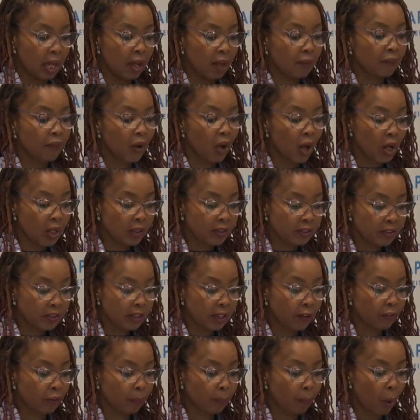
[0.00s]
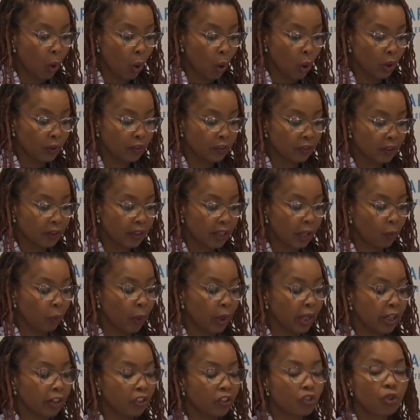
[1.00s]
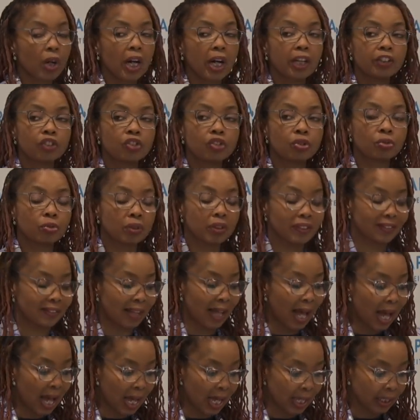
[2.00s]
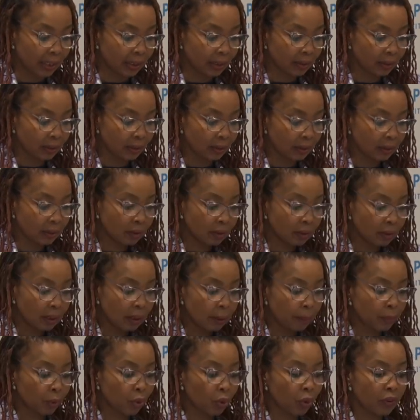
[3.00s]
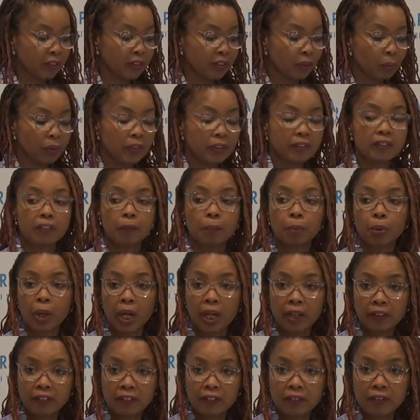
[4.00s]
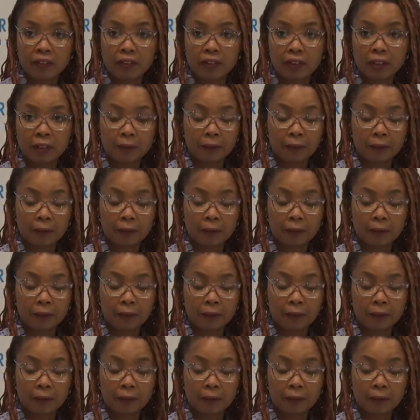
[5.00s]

First, the report that when he tried to resign because he was depressed,